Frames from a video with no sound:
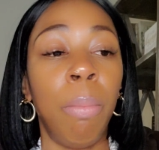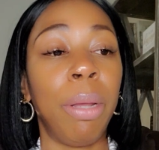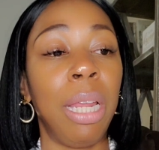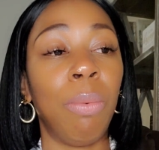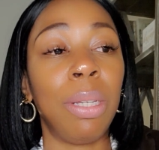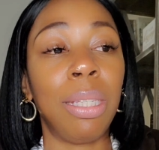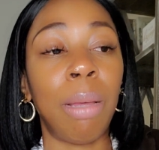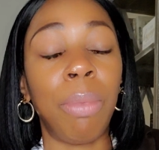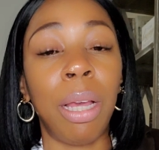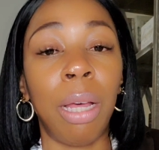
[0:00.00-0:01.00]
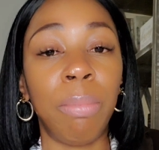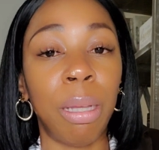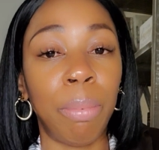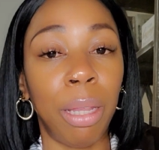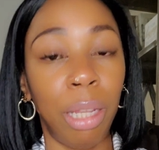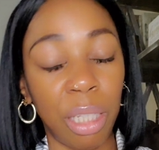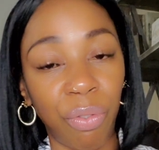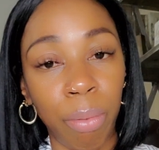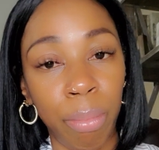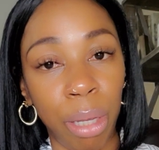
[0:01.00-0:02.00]
But then when something comes up that looks
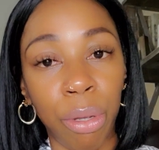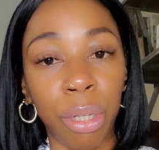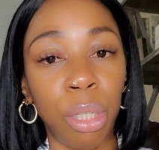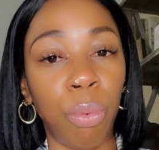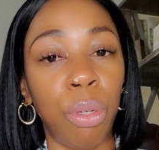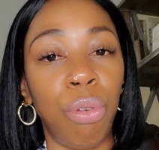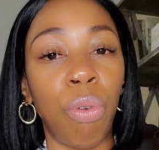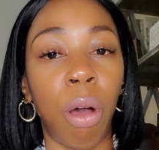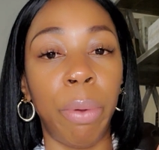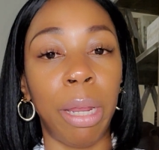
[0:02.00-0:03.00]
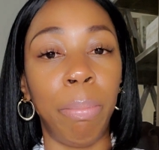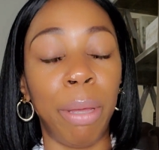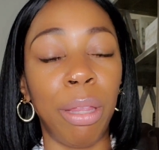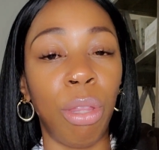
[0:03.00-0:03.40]
familiar to what you already been